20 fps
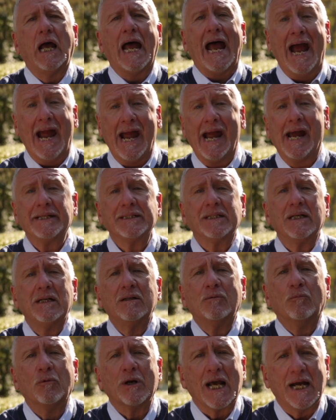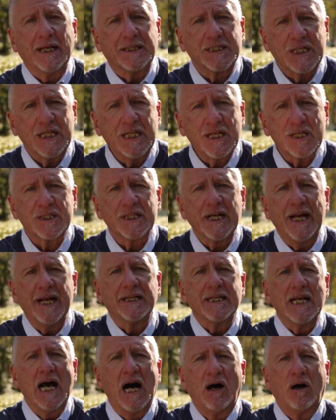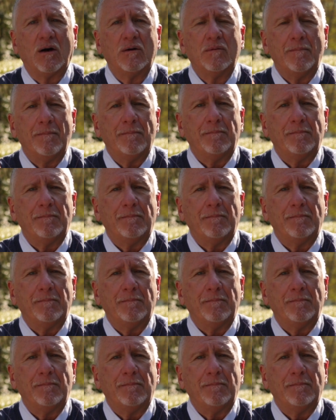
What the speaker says: And when I see a snake now,